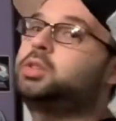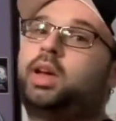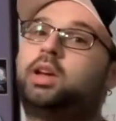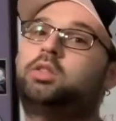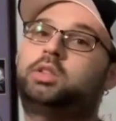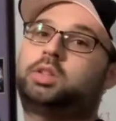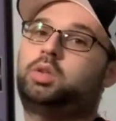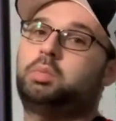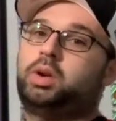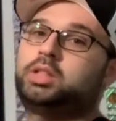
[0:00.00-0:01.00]
Eichel is the only
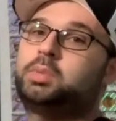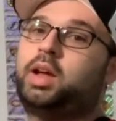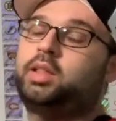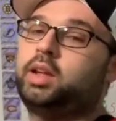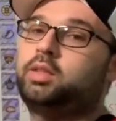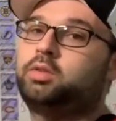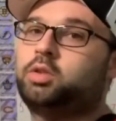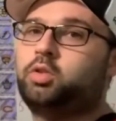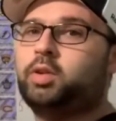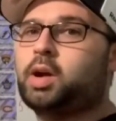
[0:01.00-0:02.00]
bright spot. Like, the
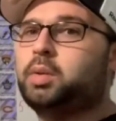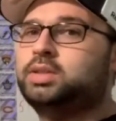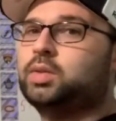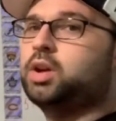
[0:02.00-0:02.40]
Detroit Red Wings have a